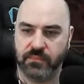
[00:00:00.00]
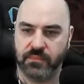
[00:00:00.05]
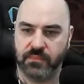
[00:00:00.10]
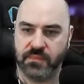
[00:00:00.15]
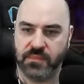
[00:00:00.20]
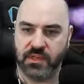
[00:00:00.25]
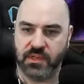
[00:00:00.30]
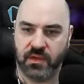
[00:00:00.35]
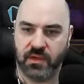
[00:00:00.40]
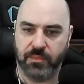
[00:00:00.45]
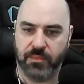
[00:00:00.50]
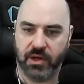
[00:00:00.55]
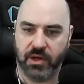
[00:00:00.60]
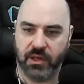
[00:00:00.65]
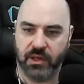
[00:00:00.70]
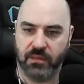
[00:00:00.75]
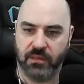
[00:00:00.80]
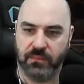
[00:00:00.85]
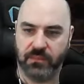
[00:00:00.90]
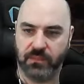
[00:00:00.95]
Sorry, Bernie.
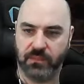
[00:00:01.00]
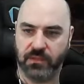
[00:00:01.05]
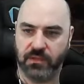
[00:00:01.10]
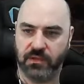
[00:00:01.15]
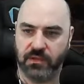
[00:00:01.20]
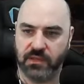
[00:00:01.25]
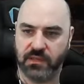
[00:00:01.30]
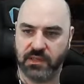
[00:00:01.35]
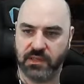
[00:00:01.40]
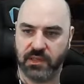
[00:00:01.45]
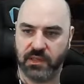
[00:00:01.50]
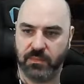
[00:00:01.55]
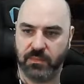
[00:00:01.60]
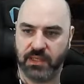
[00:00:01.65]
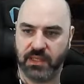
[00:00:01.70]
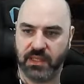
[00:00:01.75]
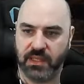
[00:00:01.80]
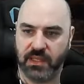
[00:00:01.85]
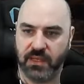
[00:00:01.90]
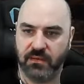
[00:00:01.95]
You're just gonna be
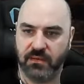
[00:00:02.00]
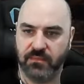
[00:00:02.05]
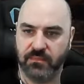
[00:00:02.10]
dead.